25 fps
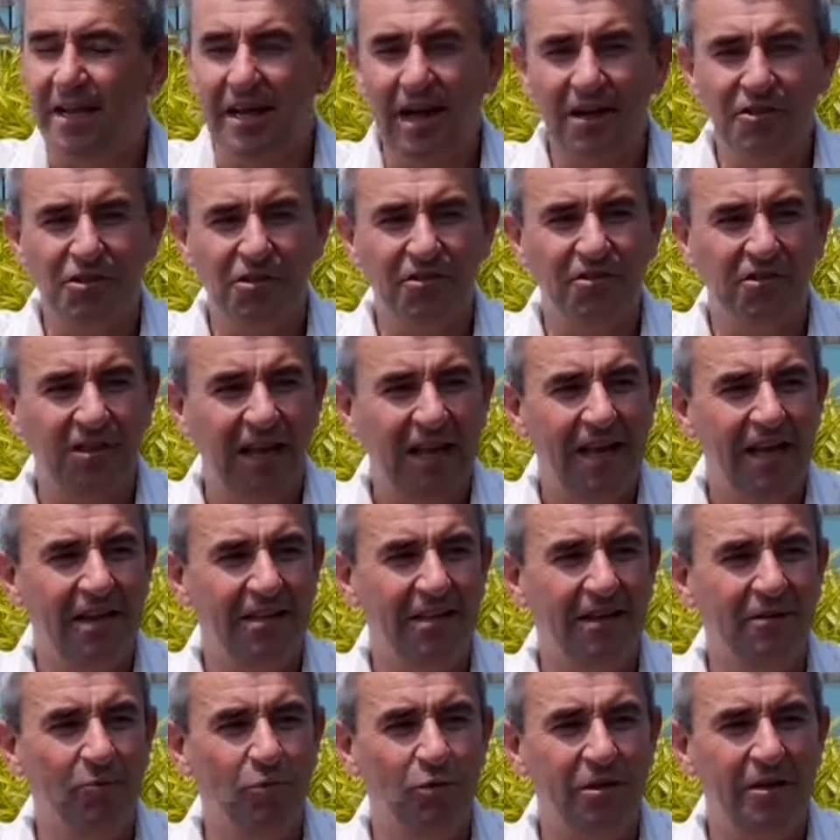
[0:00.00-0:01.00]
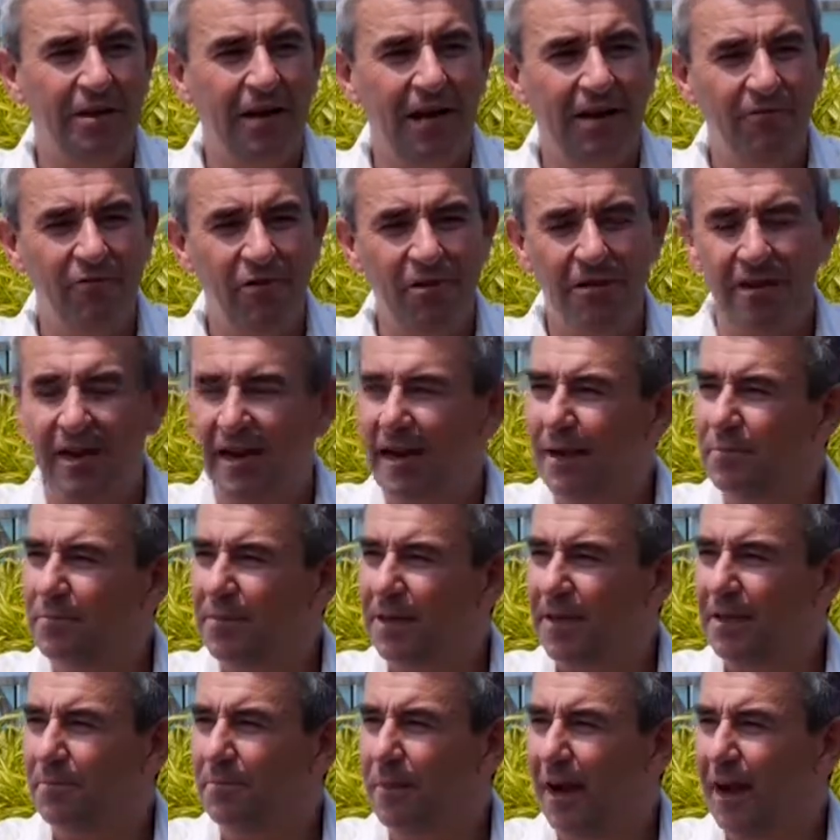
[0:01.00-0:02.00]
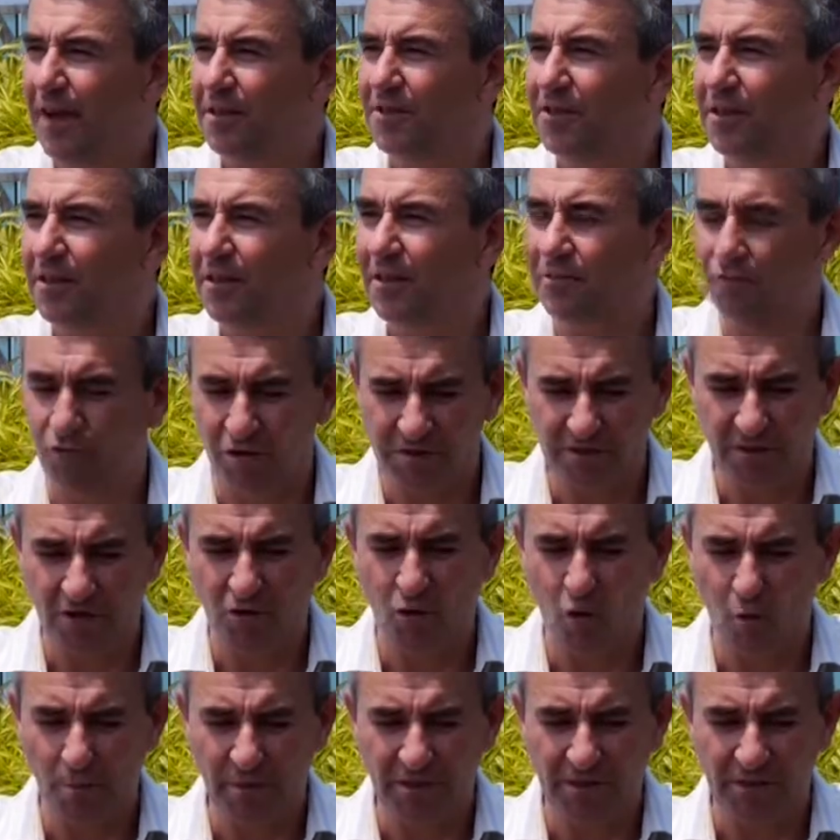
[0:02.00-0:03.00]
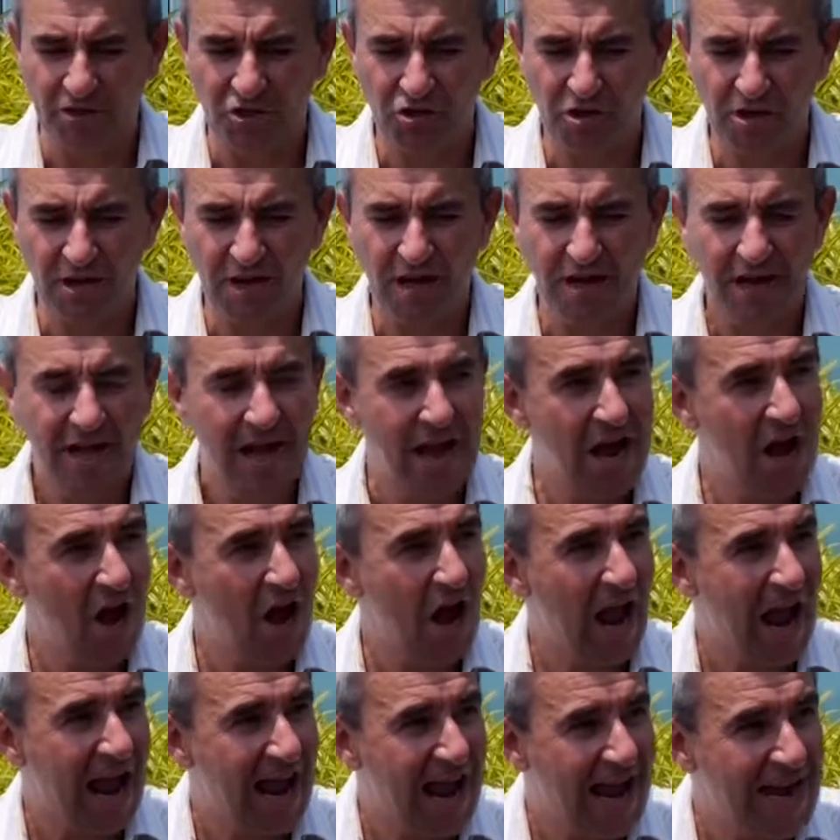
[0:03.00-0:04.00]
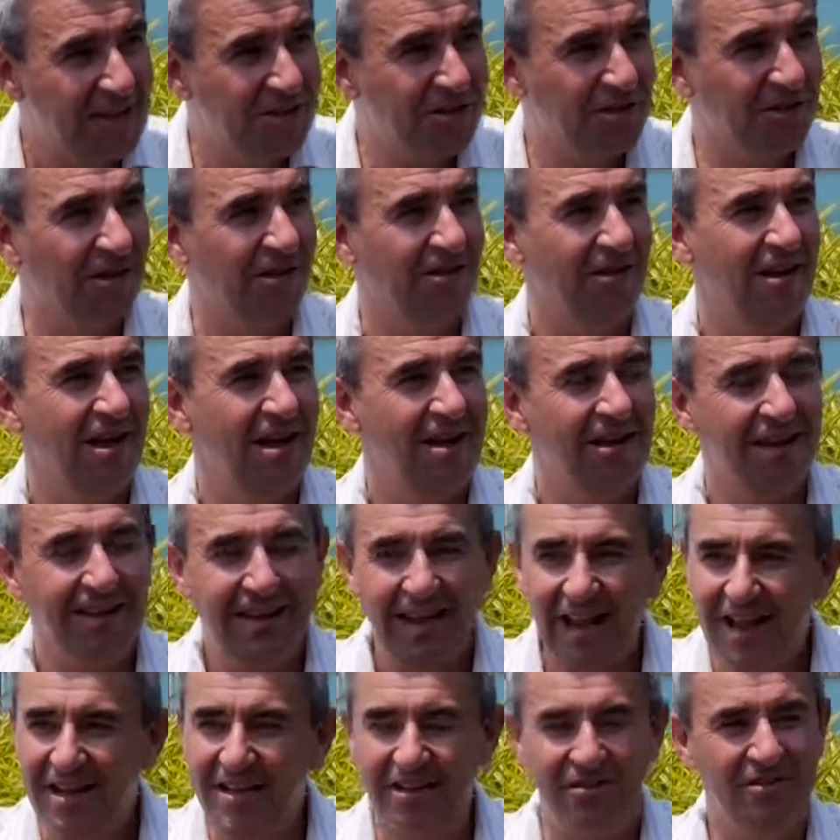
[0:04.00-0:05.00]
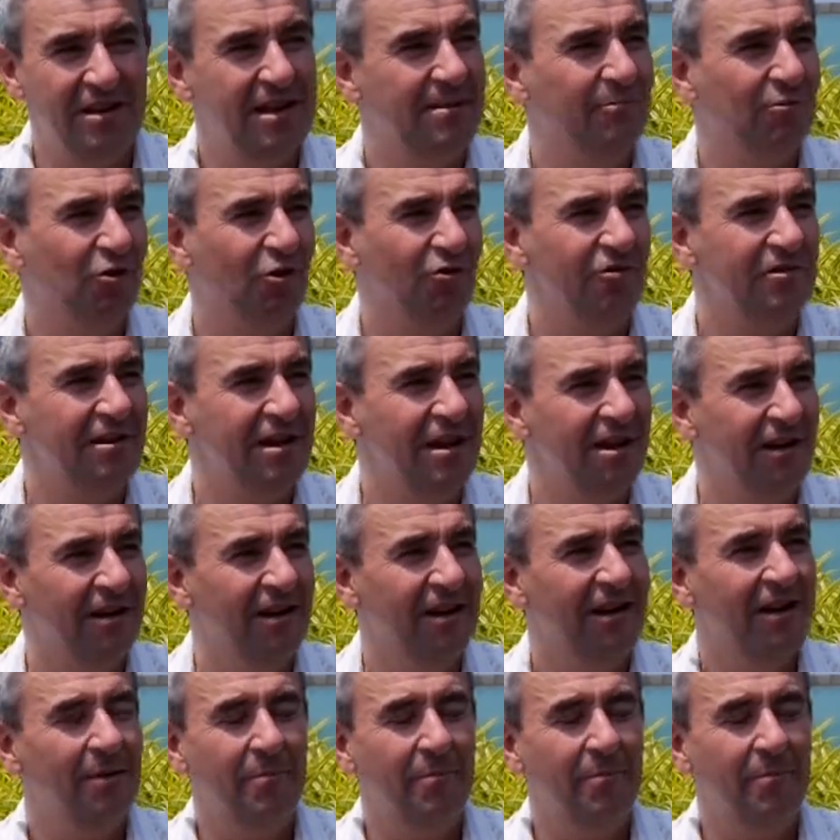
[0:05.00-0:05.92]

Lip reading: Can I just say that whenever Andy in Pattaya runs a competition, enter, get your name down there,